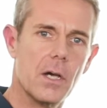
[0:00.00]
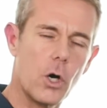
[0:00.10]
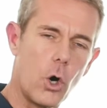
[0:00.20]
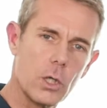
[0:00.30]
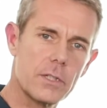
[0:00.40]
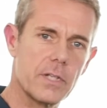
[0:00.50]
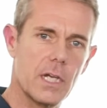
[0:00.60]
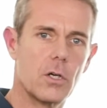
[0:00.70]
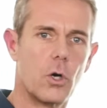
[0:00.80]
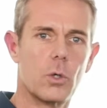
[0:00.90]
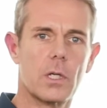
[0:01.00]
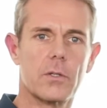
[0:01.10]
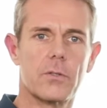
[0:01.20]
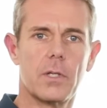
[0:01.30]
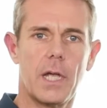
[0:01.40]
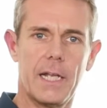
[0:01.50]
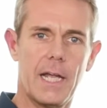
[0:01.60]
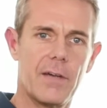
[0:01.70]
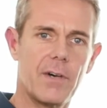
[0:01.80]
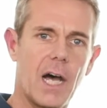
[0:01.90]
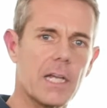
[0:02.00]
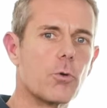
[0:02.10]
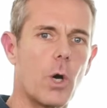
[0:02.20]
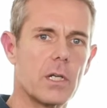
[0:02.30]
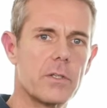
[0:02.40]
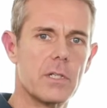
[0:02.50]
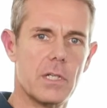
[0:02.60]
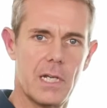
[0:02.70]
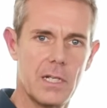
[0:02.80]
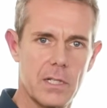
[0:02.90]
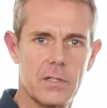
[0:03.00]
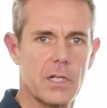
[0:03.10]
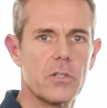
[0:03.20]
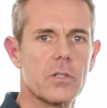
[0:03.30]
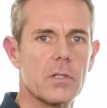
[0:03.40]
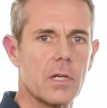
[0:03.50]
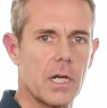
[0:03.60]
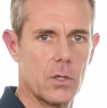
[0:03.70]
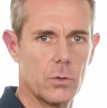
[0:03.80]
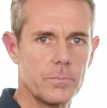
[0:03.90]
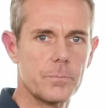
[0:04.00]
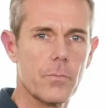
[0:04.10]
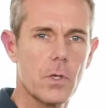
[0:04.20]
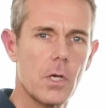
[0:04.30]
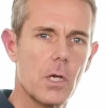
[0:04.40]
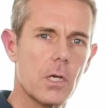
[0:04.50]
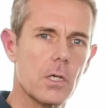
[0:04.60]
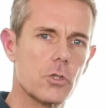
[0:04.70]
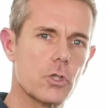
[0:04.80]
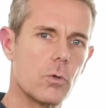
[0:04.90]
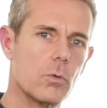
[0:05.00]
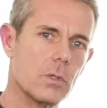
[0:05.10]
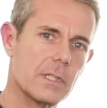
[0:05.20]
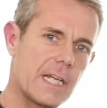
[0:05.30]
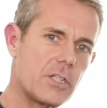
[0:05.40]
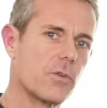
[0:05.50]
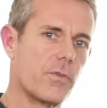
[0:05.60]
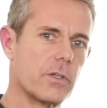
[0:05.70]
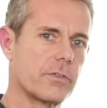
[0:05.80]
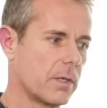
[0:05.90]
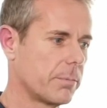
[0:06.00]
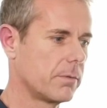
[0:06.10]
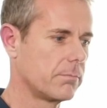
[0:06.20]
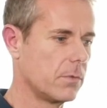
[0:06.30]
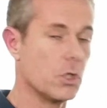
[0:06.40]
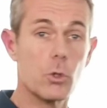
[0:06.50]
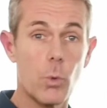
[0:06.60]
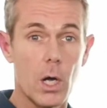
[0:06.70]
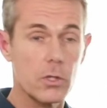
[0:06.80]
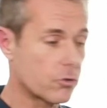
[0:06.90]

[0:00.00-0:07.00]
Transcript: all the stakeholders and have high quality in this session alone. So that's your first step. You want